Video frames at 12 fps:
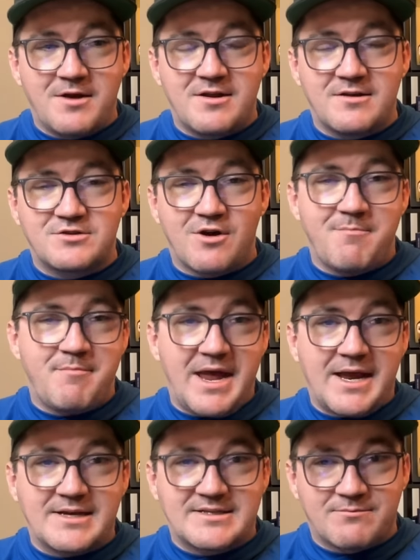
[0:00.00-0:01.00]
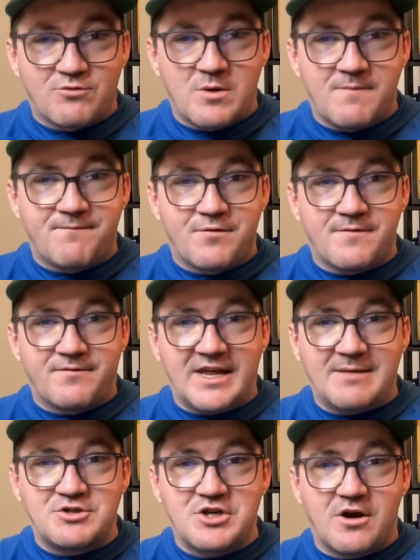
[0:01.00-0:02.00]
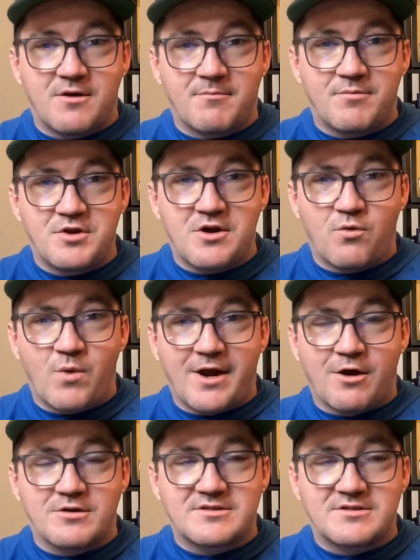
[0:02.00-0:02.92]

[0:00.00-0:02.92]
to start making some room for the Flames' young wingers,